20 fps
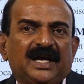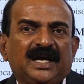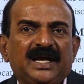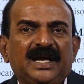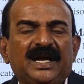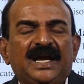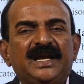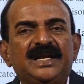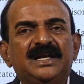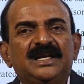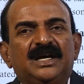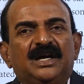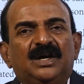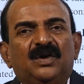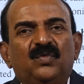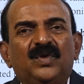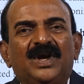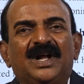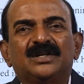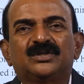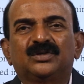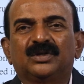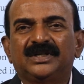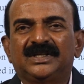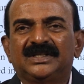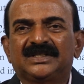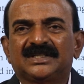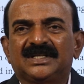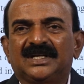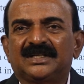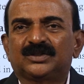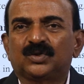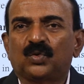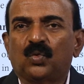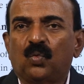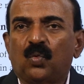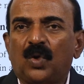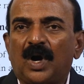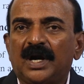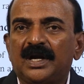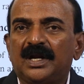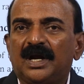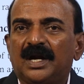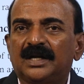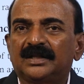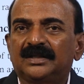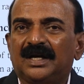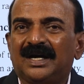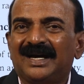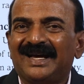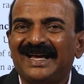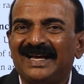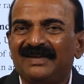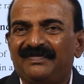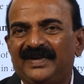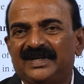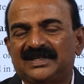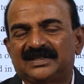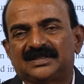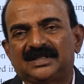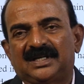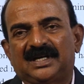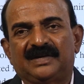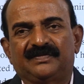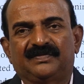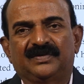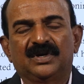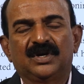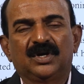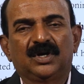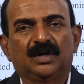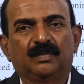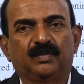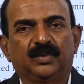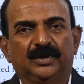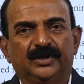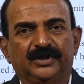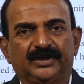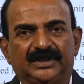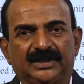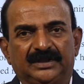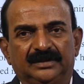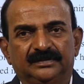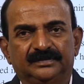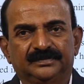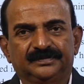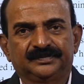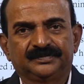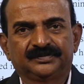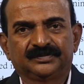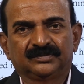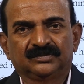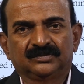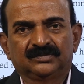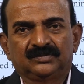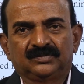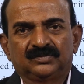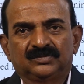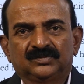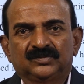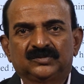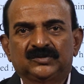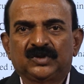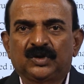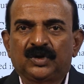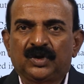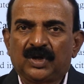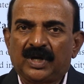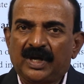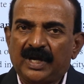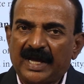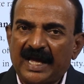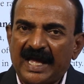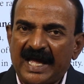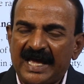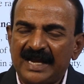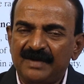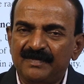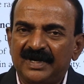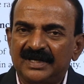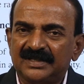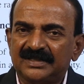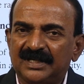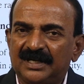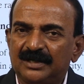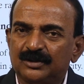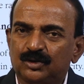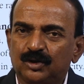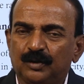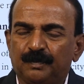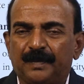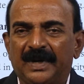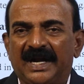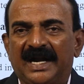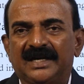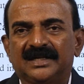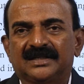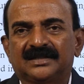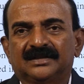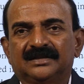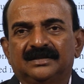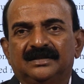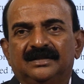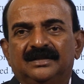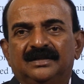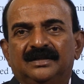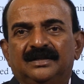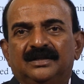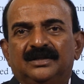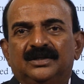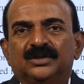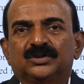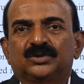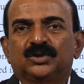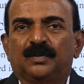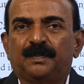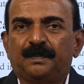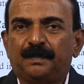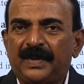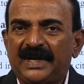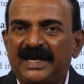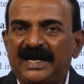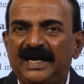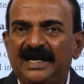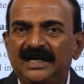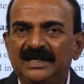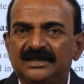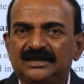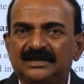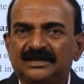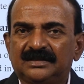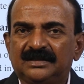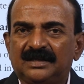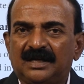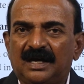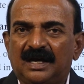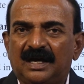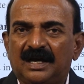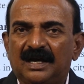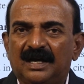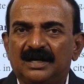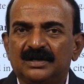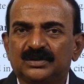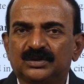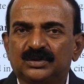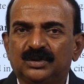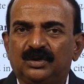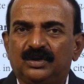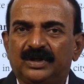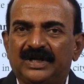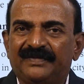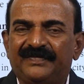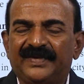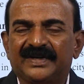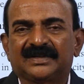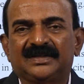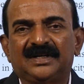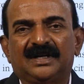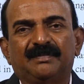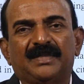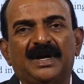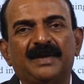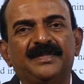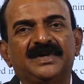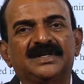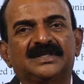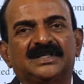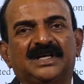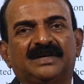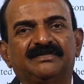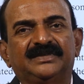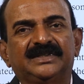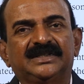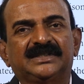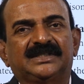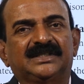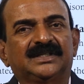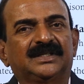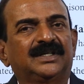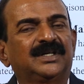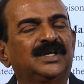And we also discuss what are the effects of pollution. Animals, also plants. So plants are also affected by means of these